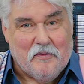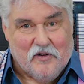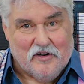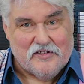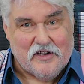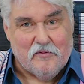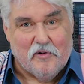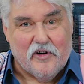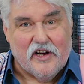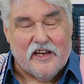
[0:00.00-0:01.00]
before I was so
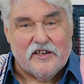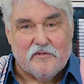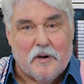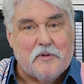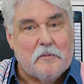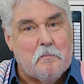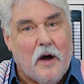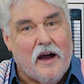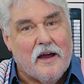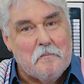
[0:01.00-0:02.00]
rudely interrupted
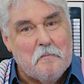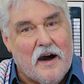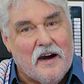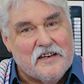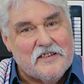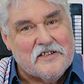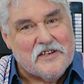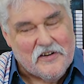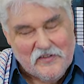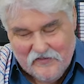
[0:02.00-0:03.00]
by
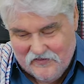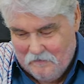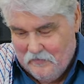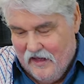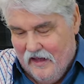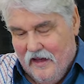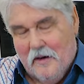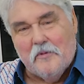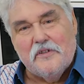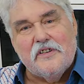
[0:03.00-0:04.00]
myself
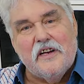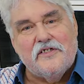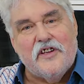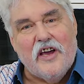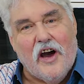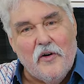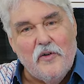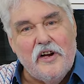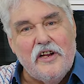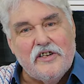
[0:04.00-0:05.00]
was it's the
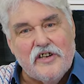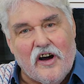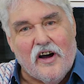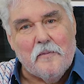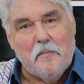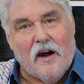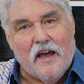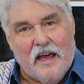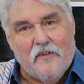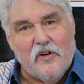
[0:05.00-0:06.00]
only time
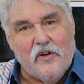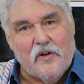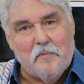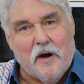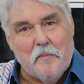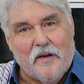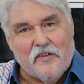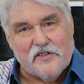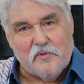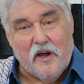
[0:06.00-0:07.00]
I ever heard my
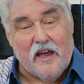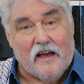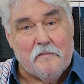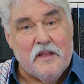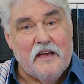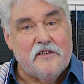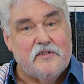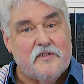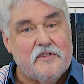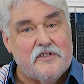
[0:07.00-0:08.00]
mother swear. She
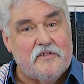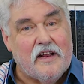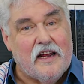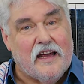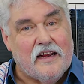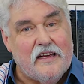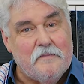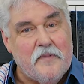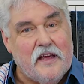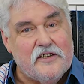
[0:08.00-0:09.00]
was a very straight lady.
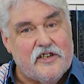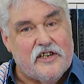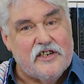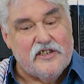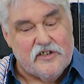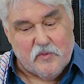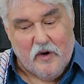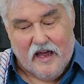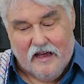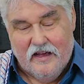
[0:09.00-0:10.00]
She didn't
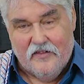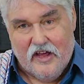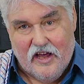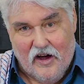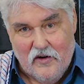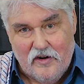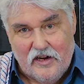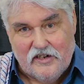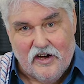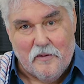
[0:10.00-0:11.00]
swear. The
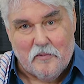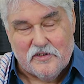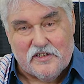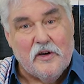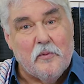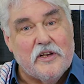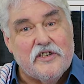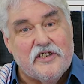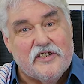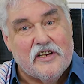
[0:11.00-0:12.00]
only time was when
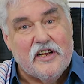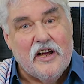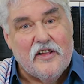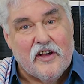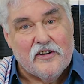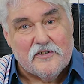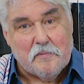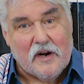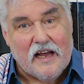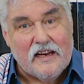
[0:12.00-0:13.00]
she said, Those
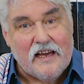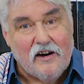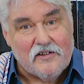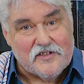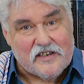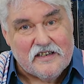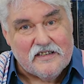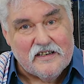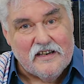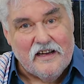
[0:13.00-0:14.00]
bloody
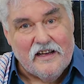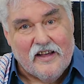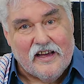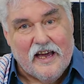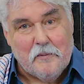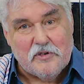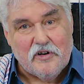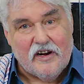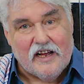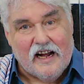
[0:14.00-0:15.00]
Aussies, they keep
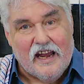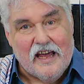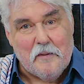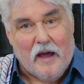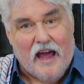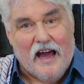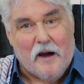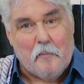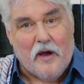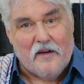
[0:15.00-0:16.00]
trying to claim
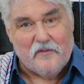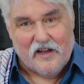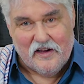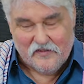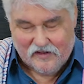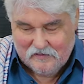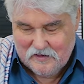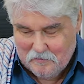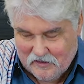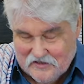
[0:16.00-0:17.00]
our pavlova.
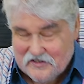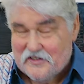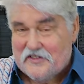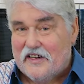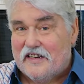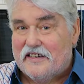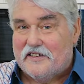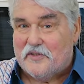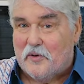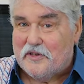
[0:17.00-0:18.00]
Because New
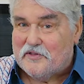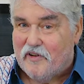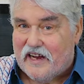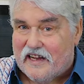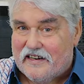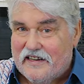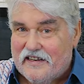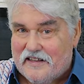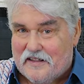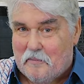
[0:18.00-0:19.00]
Zealanders always reckon
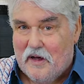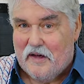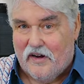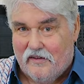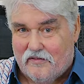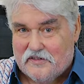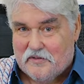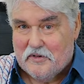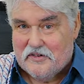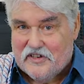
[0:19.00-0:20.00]
that the pavlova is
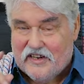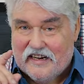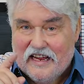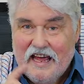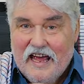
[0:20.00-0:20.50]
from New Zealand.